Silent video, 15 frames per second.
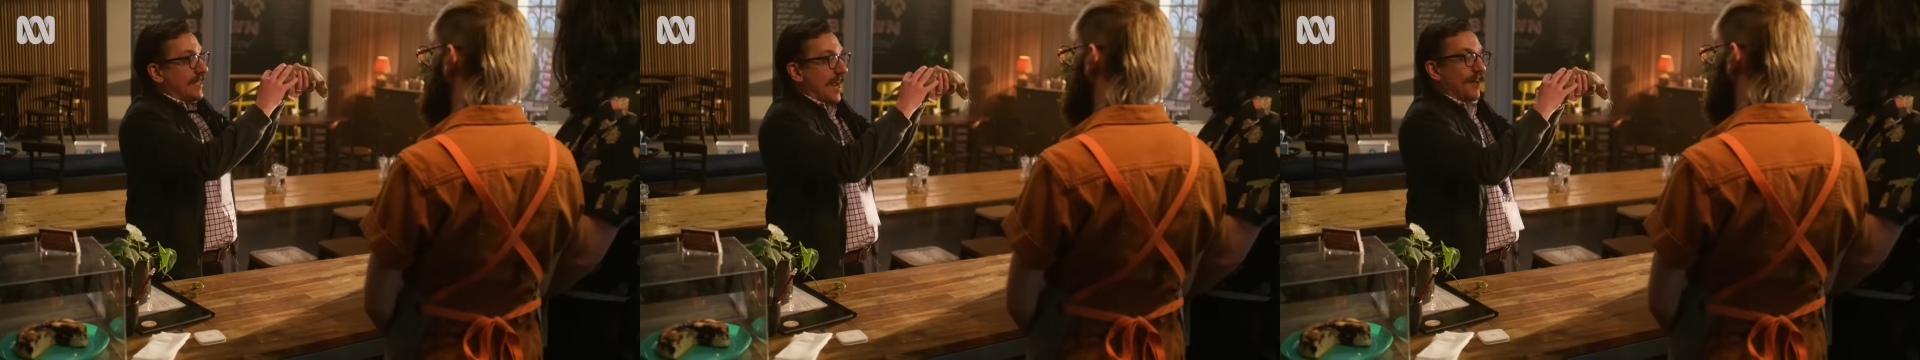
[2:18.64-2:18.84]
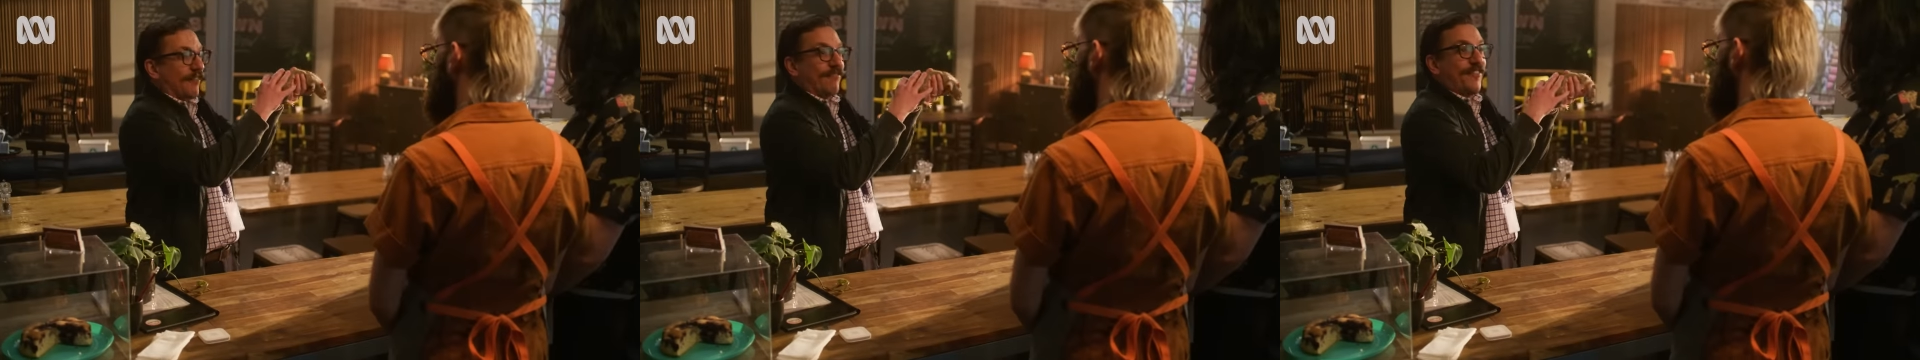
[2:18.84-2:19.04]

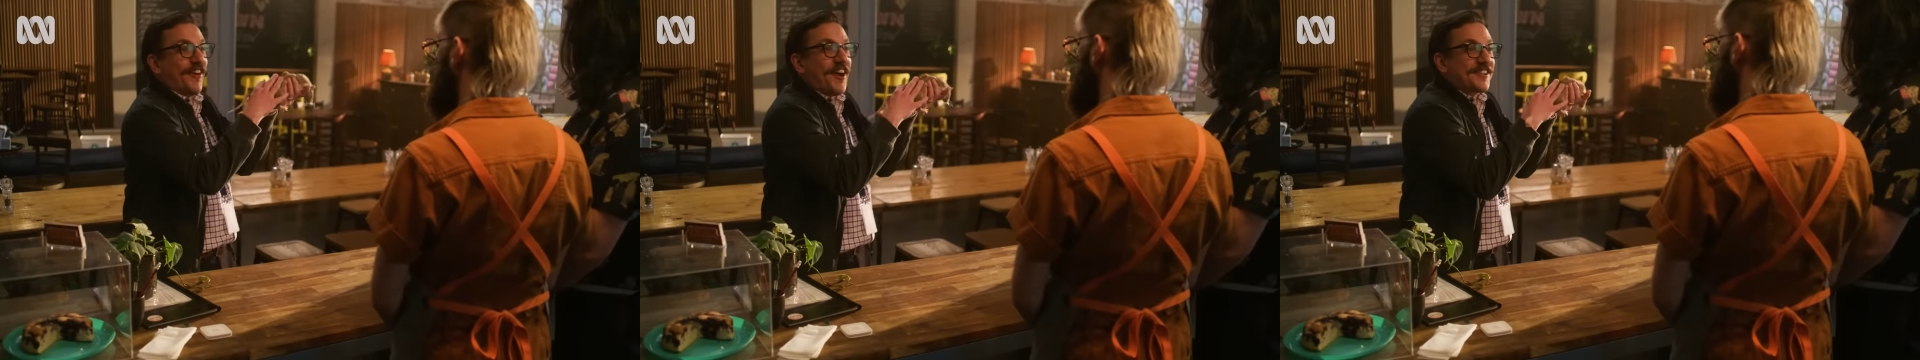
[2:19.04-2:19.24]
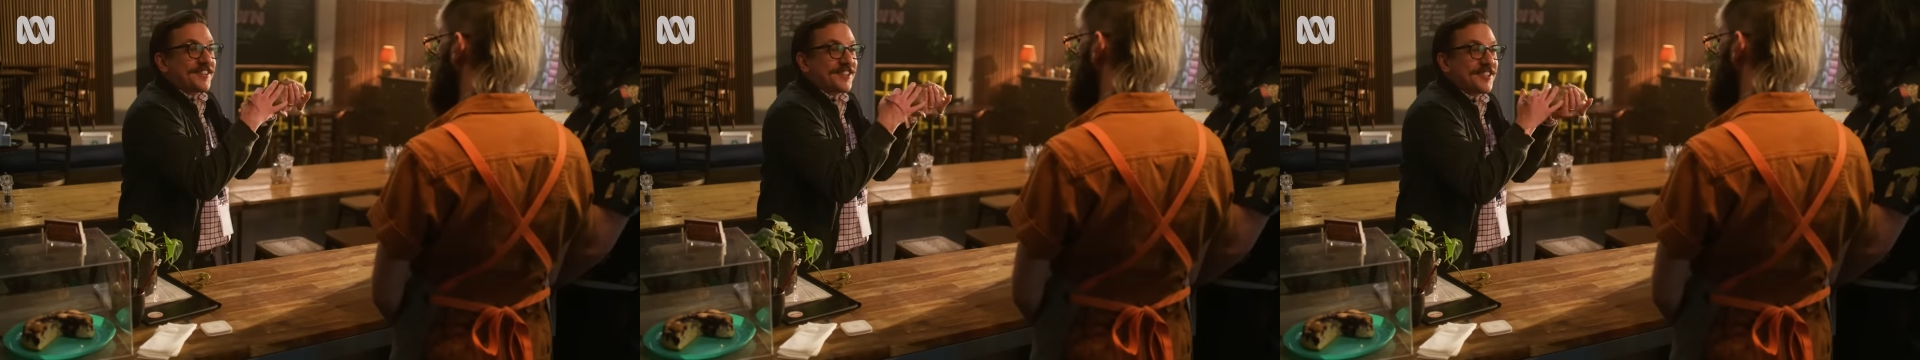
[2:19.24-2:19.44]
tail
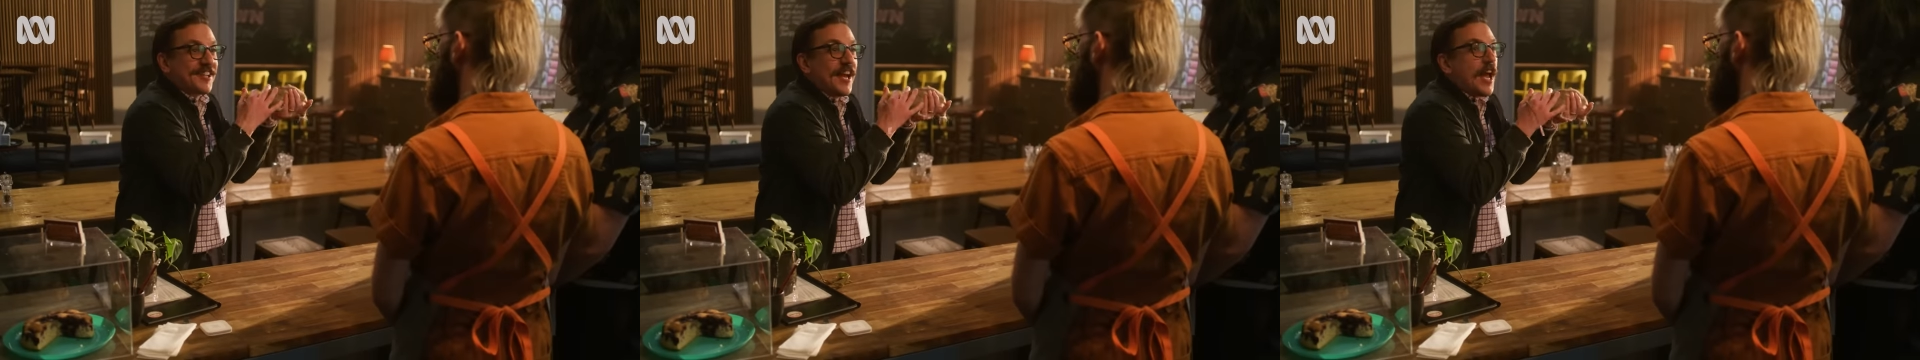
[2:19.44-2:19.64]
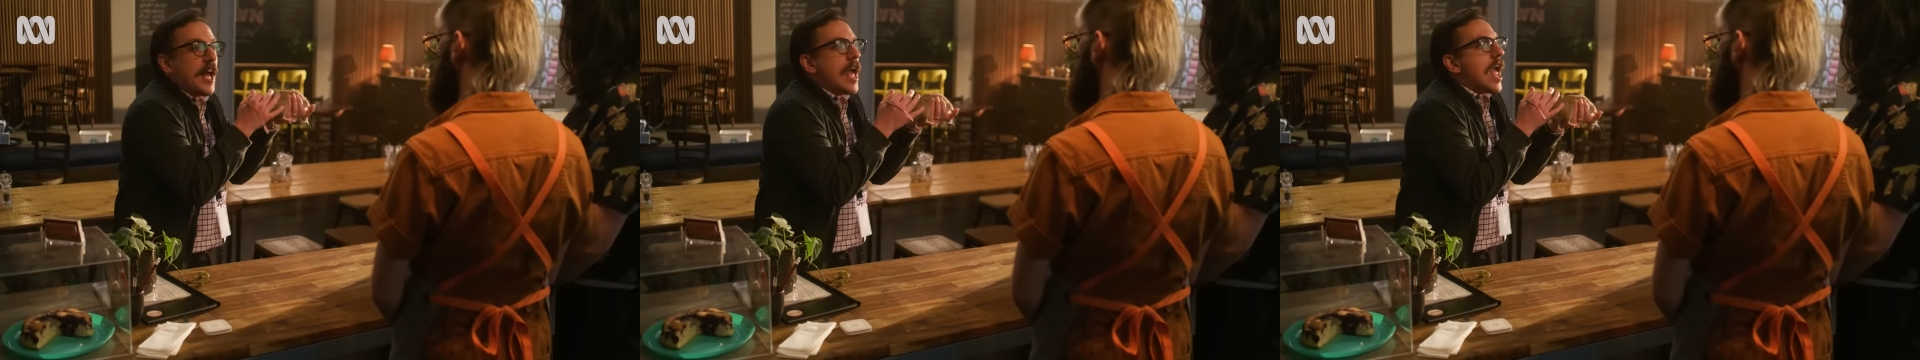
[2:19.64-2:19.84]

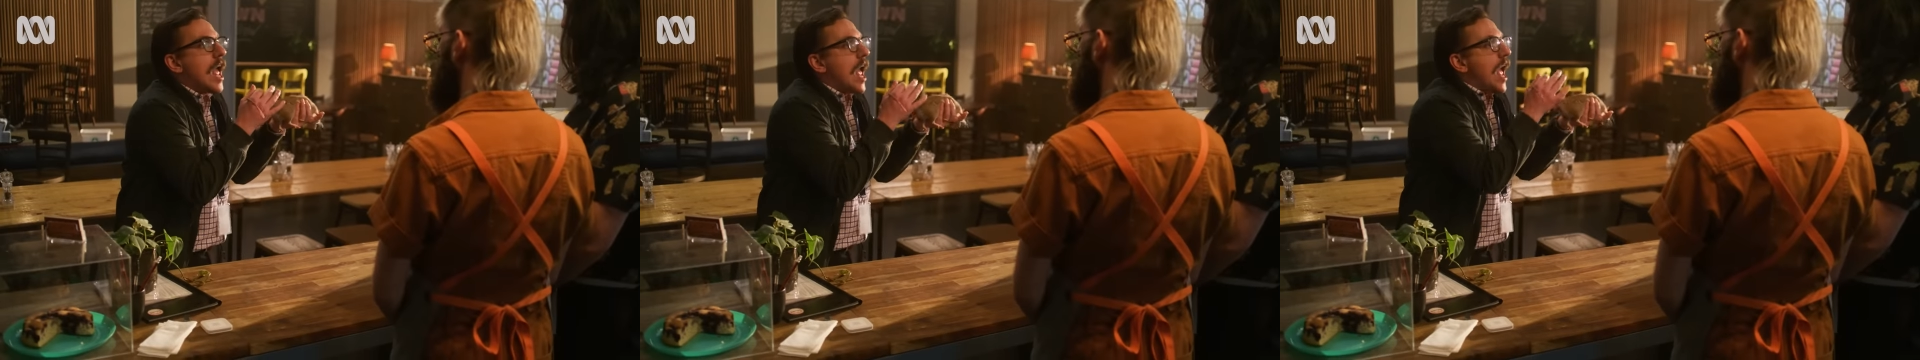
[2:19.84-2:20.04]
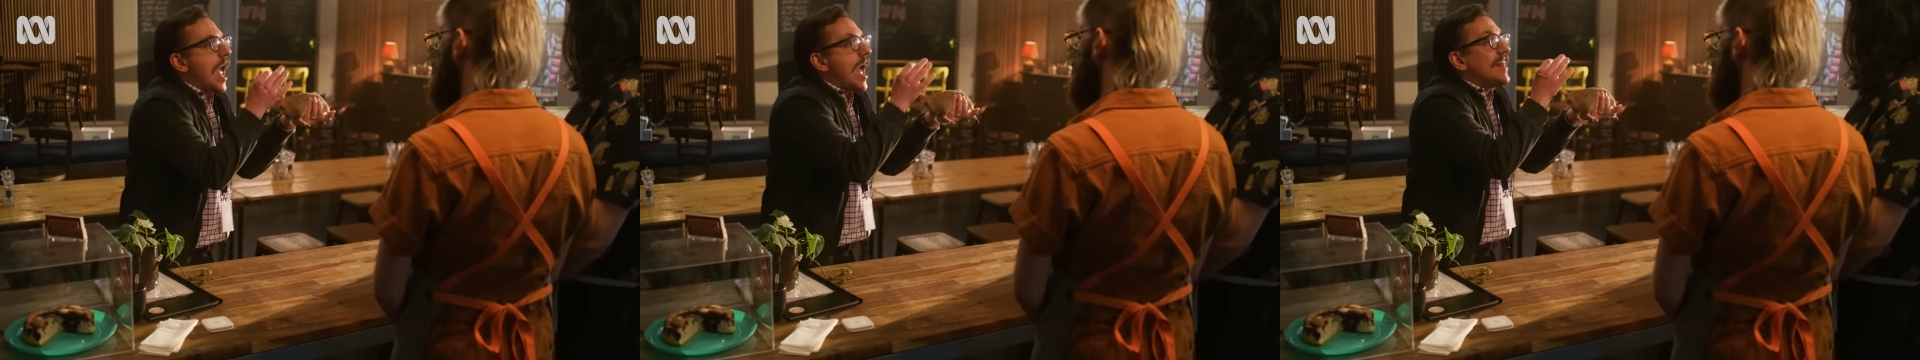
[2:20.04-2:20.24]
first,
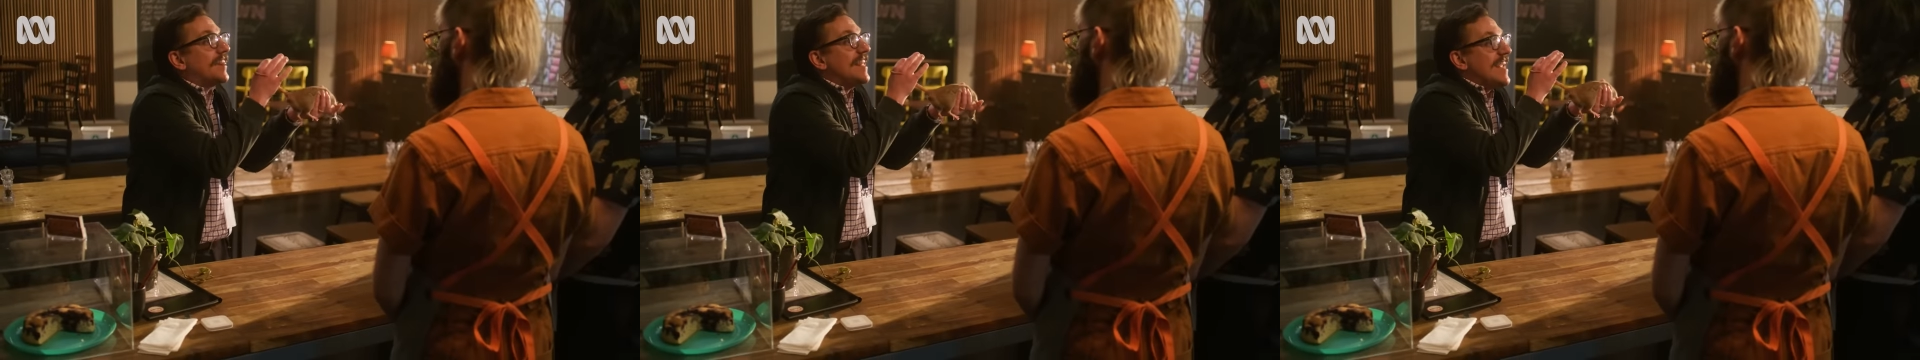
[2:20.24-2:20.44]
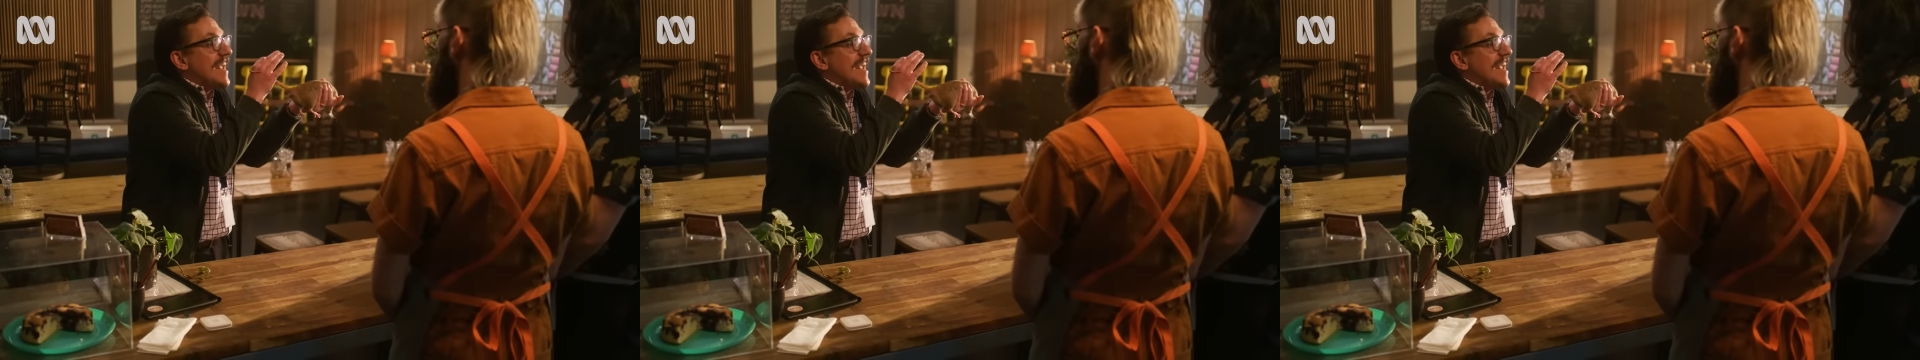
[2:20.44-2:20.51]
and